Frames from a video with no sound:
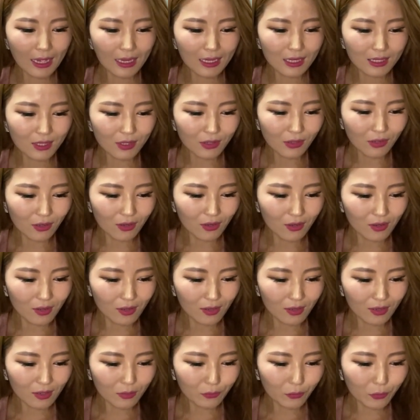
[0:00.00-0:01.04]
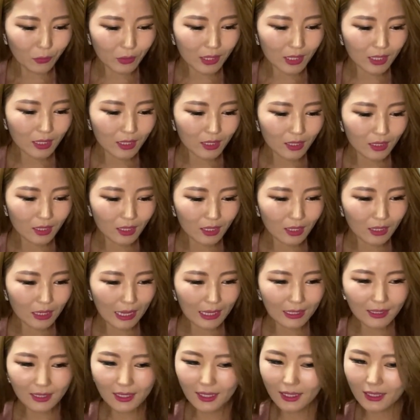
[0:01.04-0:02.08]
So we
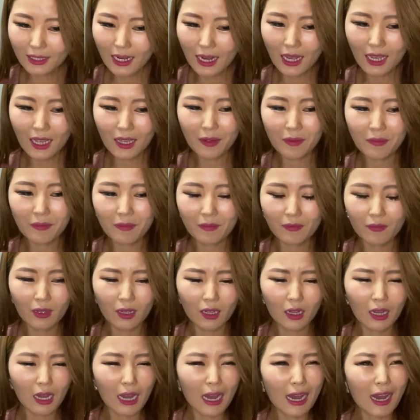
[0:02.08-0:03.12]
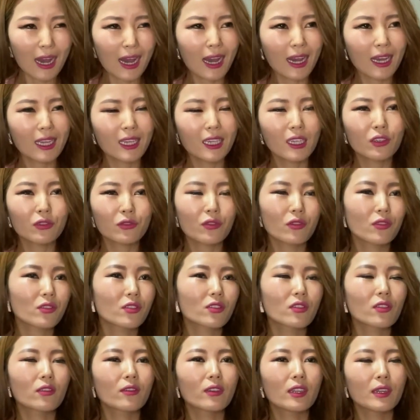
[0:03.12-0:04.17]
at the time I crossed
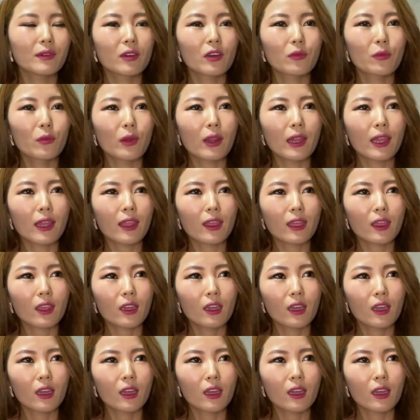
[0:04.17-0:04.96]
the river with